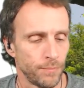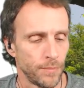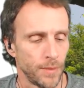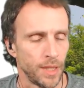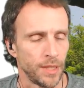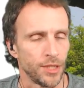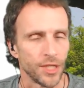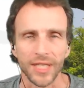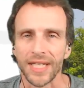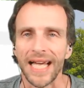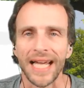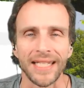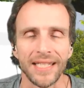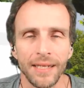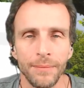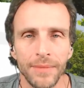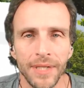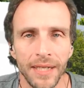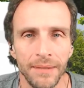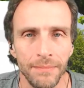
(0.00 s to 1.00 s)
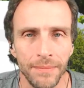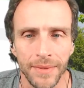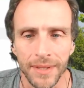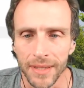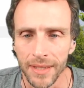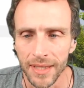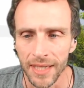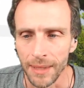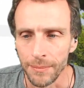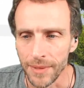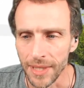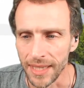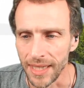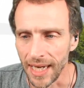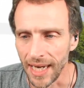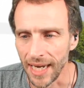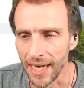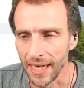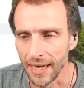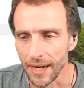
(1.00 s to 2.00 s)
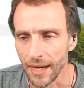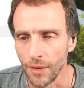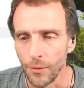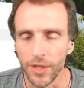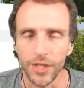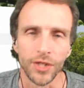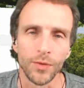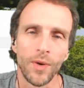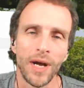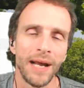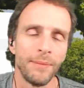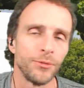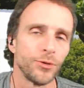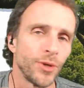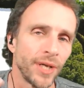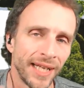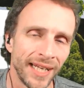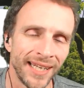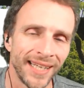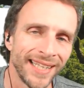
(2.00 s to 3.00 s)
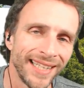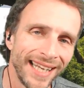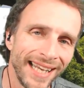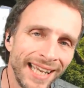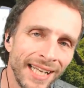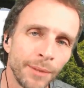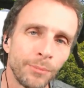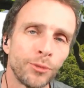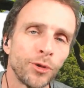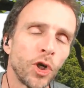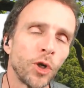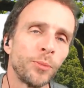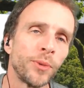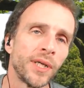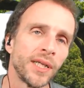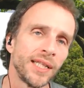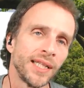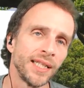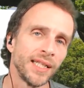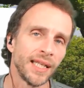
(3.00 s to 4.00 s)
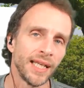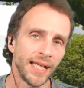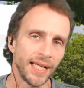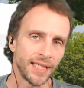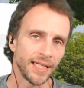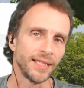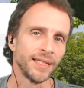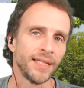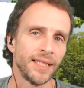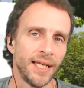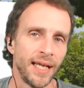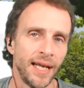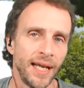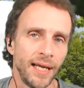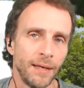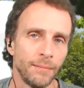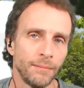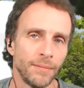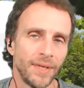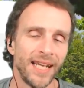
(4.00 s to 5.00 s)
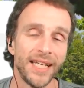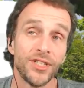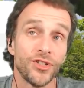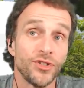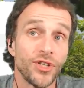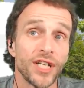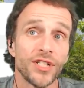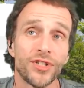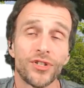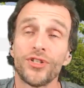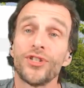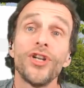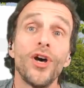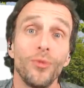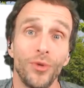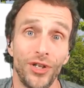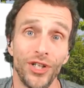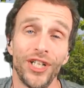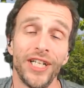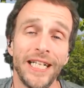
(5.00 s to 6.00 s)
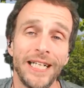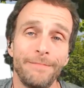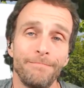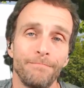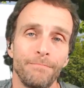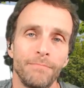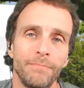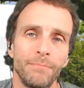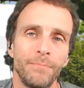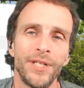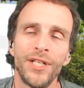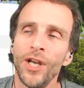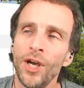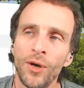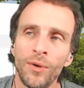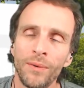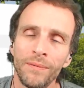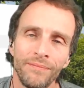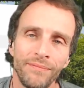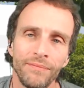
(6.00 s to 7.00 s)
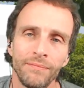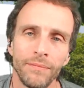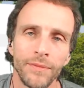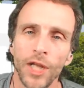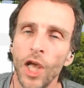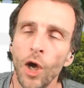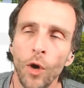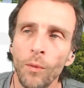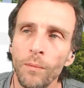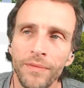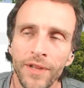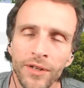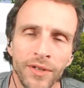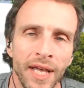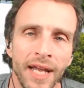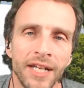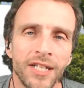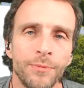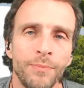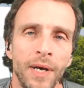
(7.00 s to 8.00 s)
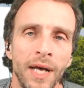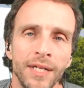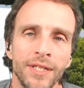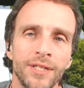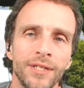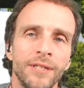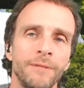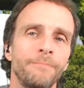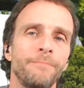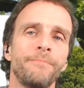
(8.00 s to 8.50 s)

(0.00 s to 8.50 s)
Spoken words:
Just got some today, which is why I'm drinking it inappropriately late in the day. It's just so good. But no, they're not a sponsor.